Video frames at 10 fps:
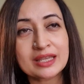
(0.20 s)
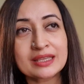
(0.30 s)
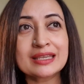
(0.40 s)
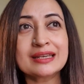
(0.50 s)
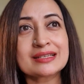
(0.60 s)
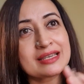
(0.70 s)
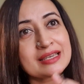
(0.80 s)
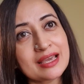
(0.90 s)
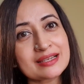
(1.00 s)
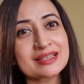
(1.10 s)
There is a
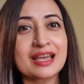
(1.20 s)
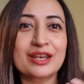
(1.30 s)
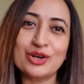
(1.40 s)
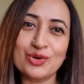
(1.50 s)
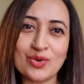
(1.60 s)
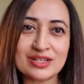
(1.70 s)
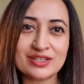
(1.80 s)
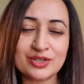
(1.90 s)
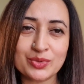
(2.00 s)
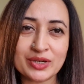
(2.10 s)
yes and a no answer
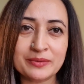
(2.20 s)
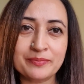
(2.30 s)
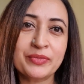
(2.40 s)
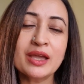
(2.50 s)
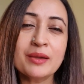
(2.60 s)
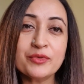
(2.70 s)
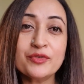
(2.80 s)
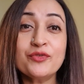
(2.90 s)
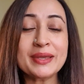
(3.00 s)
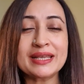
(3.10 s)
to it.
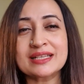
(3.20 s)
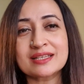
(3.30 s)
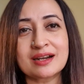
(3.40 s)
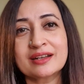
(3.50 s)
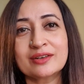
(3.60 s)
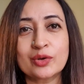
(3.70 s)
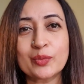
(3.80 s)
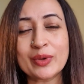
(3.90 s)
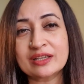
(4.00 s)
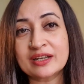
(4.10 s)
Before we get started on
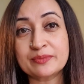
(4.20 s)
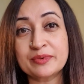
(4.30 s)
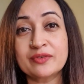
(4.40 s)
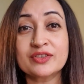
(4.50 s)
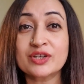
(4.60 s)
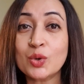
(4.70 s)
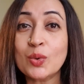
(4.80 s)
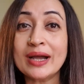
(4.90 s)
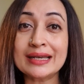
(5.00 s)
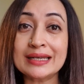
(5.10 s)
whether SPF is
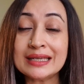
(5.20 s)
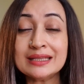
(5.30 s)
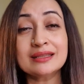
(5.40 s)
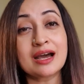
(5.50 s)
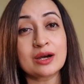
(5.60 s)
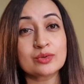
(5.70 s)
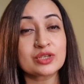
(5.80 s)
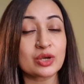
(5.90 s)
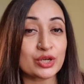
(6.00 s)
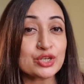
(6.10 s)
required in the house
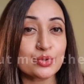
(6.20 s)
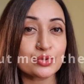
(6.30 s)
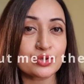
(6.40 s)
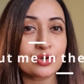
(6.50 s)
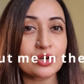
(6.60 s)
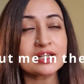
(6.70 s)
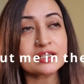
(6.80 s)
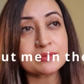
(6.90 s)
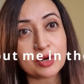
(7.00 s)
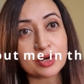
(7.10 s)
or indoors or not, it's
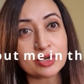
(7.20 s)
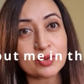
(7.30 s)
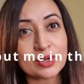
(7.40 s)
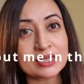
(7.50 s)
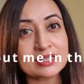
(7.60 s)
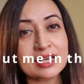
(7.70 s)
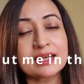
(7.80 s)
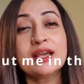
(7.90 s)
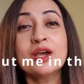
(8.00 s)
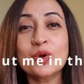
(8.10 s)
important to understand
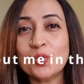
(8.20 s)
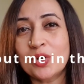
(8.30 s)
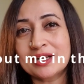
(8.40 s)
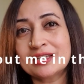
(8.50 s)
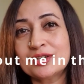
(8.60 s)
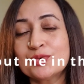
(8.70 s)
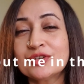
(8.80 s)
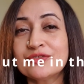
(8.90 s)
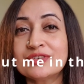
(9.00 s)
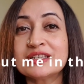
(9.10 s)
what are the two
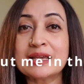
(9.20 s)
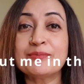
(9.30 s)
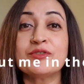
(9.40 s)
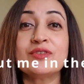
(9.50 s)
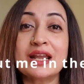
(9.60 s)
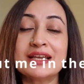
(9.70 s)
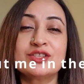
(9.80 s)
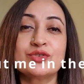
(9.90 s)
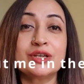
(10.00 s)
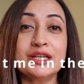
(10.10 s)
different types of lights or
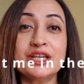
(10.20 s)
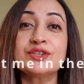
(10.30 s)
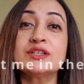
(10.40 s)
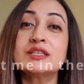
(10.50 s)
radiations